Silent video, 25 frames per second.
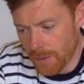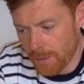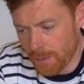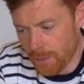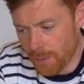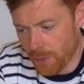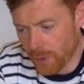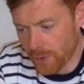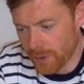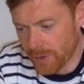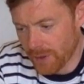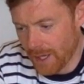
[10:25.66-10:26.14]

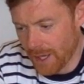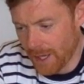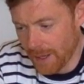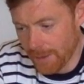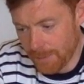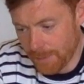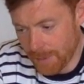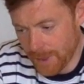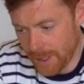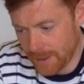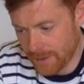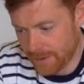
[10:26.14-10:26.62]
But a
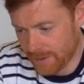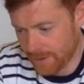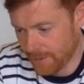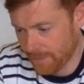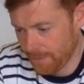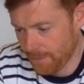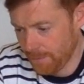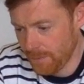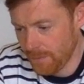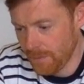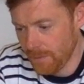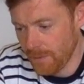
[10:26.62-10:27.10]
bit
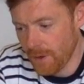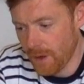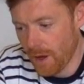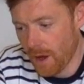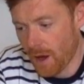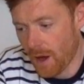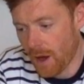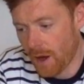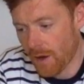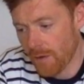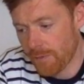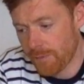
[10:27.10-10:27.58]

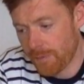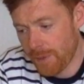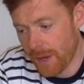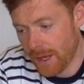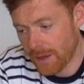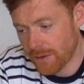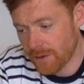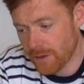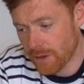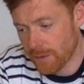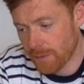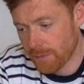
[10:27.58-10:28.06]
of
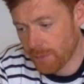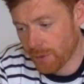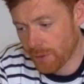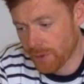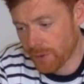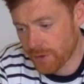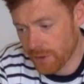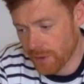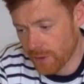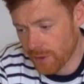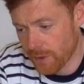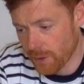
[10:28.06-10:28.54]
better
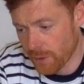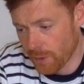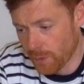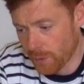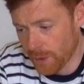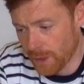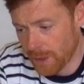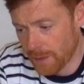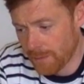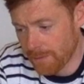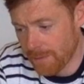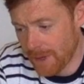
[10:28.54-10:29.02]
butter
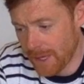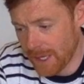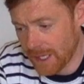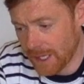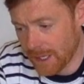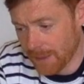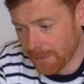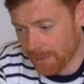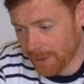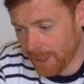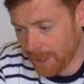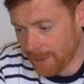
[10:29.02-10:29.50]
will
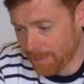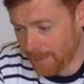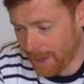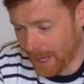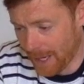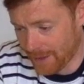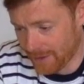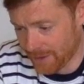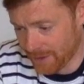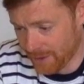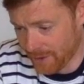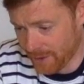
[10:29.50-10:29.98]
make my
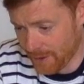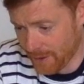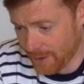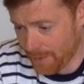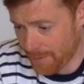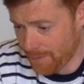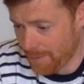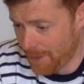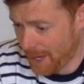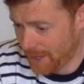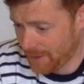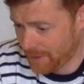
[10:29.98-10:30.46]
batter
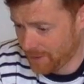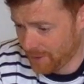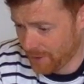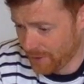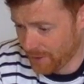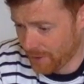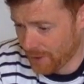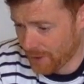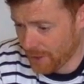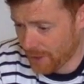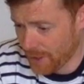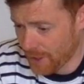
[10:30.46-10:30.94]
better.
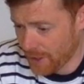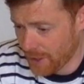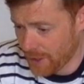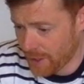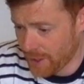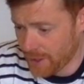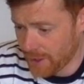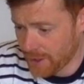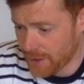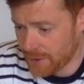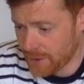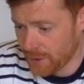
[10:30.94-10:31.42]

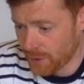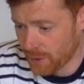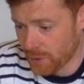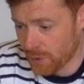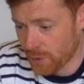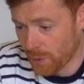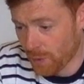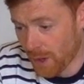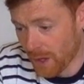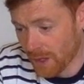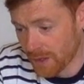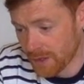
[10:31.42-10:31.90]
So
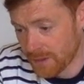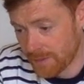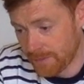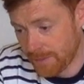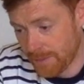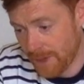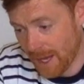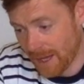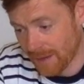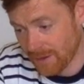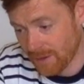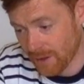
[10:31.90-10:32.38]
'twas
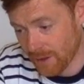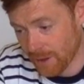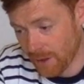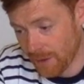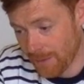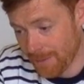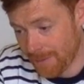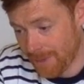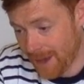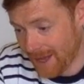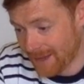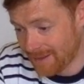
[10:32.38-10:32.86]
better
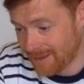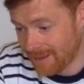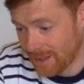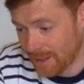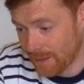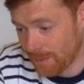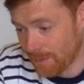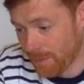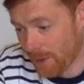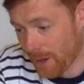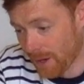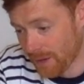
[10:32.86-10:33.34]
Betty
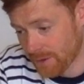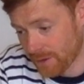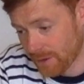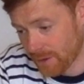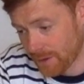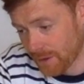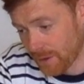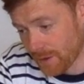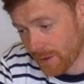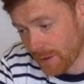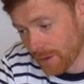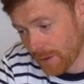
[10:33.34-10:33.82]
Butter